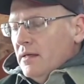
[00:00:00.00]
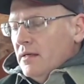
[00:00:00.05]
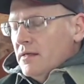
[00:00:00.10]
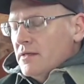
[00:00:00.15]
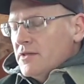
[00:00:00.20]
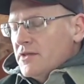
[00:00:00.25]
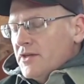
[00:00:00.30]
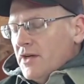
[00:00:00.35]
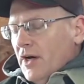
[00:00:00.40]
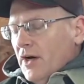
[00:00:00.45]

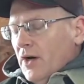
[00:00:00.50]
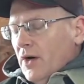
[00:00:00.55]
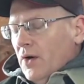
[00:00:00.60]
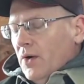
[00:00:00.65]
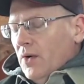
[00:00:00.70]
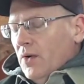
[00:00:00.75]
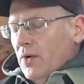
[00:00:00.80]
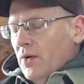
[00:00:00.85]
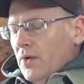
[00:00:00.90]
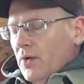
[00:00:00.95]

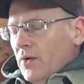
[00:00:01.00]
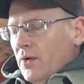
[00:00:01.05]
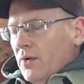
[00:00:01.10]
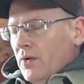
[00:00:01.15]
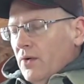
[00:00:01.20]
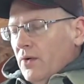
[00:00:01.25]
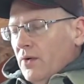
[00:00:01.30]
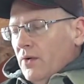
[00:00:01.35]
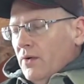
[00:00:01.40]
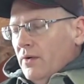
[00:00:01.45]
So
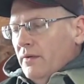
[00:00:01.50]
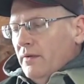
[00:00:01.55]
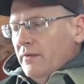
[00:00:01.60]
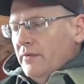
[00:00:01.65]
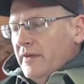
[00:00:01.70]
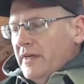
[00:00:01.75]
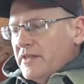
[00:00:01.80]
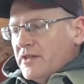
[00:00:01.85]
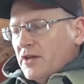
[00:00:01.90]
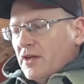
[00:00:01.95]

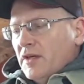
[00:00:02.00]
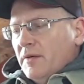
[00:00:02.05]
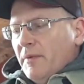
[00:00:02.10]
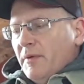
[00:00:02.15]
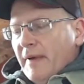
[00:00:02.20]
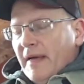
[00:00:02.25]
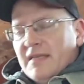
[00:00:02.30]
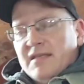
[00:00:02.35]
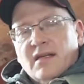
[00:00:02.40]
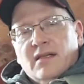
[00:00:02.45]
these are going to be
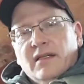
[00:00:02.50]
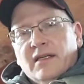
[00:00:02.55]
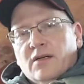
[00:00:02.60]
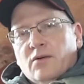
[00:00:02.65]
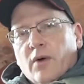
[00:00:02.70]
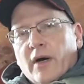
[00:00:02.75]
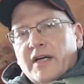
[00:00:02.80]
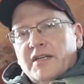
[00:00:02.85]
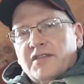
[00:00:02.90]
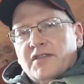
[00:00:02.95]
basically
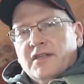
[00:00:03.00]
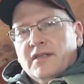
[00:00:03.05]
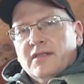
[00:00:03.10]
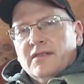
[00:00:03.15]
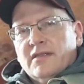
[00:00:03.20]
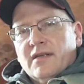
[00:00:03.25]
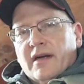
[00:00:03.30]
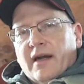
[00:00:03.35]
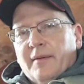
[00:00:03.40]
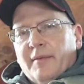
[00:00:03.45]

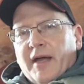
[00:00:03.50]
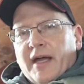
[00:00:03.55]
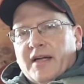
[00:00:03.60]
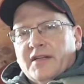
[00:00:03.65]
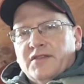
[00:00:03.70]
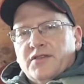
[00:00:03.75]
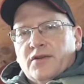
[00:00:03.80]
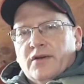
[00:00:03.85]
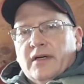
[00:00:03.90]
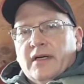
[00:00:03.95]
questions that I'm
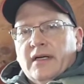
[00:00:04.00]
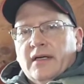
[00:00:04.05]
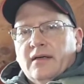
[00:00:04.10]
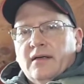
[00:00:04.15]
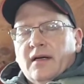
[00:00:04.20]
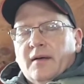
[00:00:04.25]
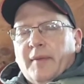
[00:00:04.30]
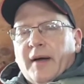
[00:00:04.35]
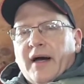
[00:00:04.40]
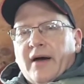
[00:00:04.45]

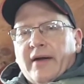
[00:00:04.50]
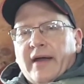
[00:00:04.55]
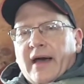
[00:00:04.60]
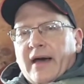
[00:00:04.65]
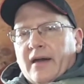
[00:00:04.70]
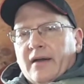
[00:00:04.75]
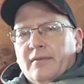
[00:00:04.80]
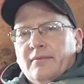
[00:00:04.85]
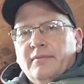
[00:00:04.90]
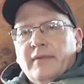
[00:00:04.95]
answering about
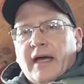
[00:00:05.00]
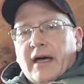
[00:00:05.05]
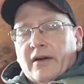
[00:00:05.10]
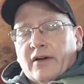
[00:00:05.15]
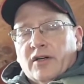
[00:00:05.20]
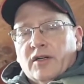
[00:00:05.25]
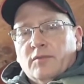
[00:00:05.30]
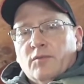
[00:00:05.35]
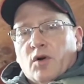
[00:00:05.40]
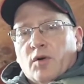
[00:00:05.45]
how
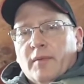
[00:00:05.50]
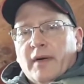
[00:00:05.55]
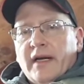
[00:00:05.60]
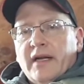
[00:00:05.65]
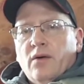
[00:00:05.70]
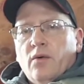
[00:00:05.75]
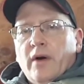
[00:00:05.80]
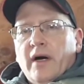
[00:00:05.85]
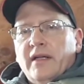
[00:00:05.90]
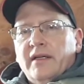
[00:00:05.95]
to earn more
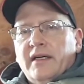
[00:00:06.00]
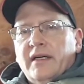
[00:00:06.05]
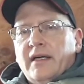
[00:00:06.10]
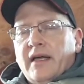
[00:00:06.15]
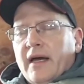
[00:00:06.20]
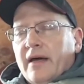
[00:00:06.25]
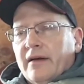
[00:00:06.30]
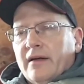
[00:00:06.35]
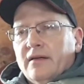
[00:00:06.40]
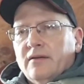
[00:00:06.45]
money welding,
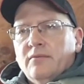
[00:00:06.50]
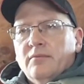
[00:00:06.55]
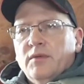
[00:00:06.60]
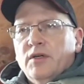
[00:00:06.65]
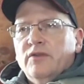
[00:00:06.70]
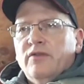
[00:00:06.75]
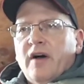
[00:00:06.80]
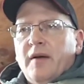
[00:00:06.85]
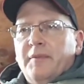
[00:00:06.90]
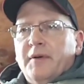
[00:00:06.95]
how to
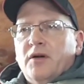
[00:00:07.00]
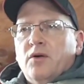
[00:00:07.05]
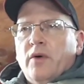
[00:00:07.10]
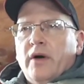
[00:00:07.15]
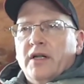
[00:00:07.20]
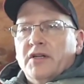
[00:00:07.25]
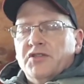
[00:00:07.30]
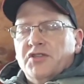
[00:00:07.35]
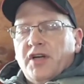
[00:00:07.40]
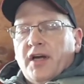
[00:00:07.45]
move up in a
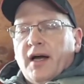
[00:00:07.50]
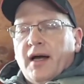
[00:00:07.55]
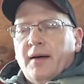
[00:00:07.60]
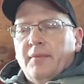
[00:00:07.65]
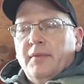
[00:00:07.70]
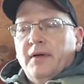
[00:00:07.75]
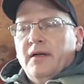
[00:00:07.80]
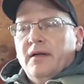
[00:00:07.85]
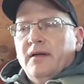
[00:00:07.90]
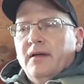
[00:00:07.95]
weld
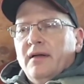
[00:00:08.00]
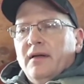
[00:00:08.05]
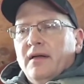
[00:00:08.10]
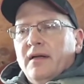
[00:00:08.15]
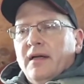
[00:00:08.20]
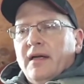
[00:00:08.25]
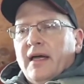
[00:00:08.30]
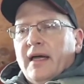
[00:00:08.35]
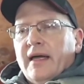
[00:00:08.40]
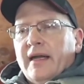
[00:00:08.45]
shop,
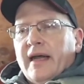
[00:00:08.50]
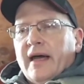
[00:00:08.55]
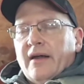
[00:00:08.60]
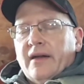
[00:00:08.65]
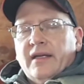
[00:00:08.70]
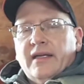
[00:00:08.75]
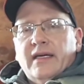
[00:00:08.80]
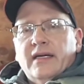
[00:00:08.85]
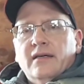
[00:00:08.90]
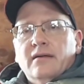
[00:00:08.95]
and how
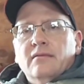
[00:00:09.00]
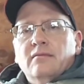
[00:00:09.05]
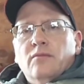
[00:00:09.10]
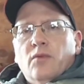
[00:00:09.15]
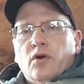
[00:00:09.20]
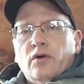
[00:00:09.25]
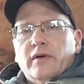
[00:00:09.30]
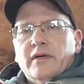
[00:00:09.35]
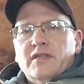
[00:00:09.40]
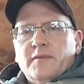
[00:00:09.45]
to get
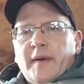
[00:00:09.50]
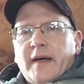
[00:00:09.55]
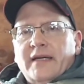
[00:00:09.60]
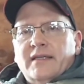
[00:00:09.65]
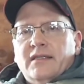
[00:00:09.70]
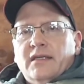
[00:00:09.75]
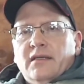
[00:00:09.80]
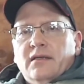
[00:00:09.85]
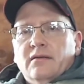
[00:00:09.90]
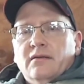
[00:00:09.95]
more
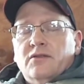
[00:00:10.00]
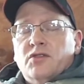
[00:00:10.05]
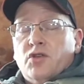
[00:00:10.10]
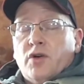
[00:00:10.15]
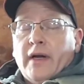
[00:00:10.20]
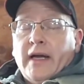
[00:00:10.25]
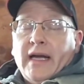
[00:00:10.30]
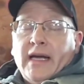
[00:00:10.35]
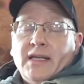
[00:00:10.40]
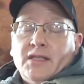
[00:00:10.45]
respect in
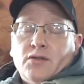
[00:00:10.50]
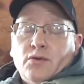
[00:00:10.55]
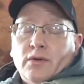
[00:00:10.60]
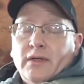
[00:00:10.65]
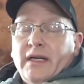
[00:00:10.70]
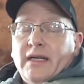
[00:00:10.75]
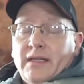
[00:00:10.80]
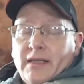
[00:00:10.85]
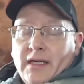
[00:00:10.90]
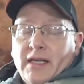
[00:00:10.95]
trades
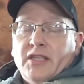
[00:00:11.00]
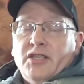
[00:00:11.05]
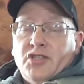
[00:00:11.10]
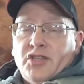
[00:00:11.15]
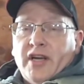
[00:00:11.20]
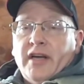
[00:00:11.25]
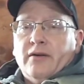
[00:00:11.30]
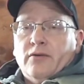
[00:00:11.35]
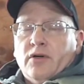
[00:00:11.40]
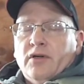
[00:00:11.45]
in
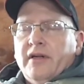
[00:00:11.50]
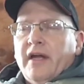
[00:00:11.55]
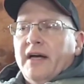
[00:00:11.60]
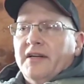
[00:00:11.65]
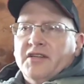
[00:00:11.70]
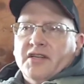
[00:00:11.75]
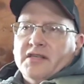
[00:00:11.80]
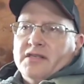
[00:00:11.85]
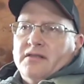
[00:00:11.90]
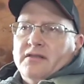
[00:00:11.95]
general,
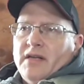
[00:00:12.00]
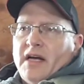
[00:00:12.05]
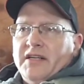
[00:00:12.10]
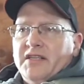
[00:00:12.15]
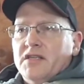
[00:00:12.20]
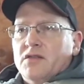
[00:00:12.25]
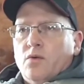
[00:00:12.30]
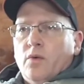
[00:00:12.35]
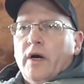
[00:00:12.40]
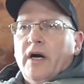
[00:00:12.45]
not
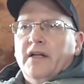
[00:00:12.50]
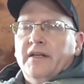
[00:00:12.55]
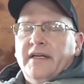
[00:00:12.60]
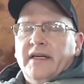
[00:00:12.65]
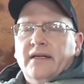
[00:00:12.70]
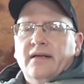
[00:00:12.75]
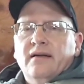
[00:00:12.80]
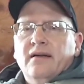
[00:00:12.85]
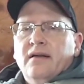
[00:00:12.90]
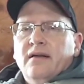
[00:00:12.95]
just
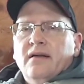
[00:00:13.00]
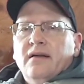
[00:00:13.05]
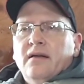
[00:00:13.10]
welding.